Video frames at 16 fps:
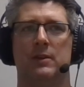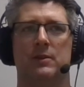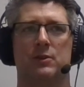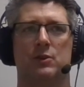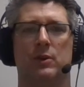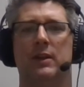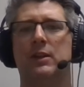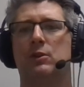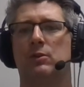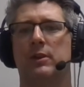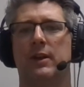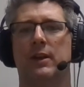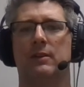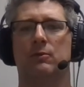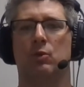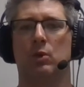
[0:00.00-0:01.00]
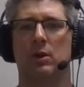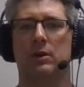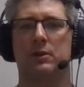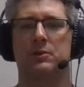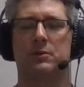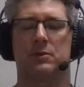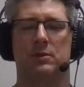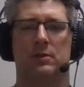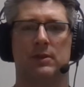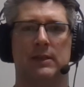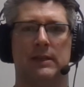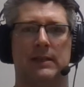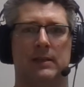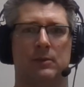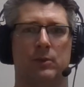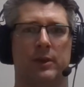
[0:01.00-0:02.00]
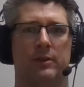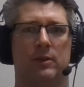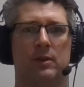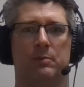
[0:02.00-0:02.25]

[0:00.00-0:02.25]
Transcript: So any creative works, whether